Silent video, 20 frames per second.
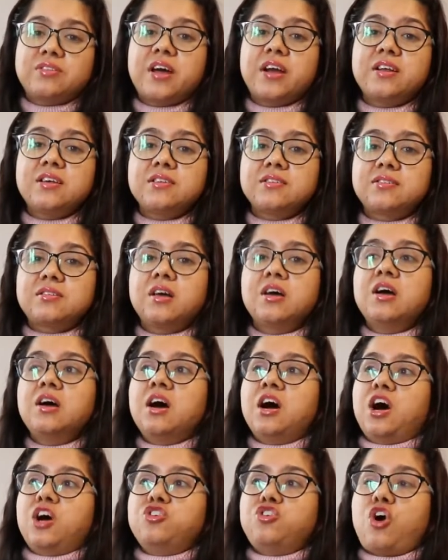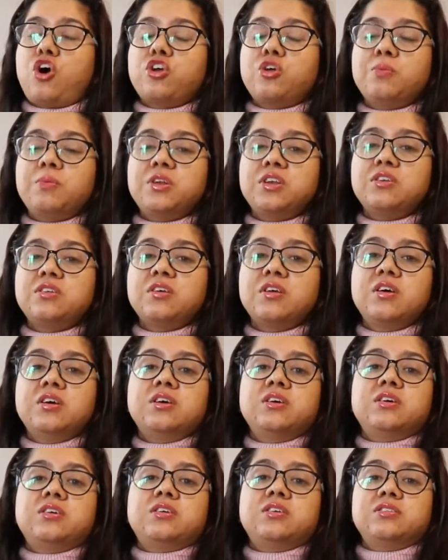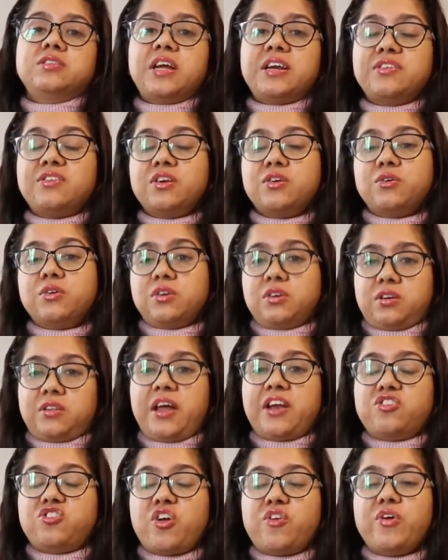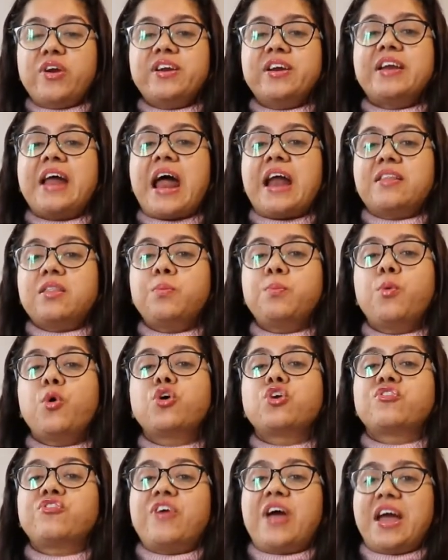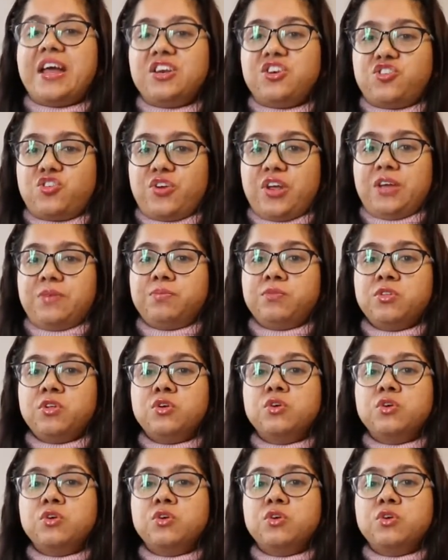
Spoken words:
That is a document that is generated at the port of entry.